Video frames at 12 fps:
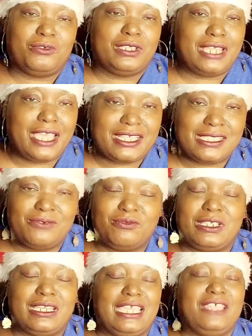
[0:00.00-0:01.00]
You're
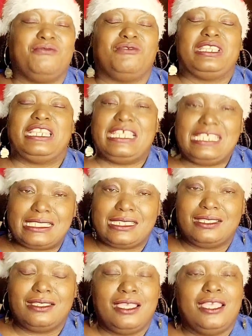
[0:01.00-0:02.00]
relaxing, relating,
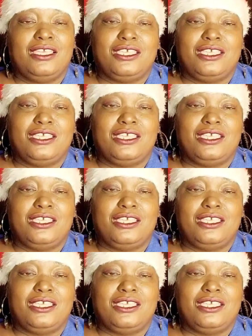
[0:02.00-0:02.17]
releasing,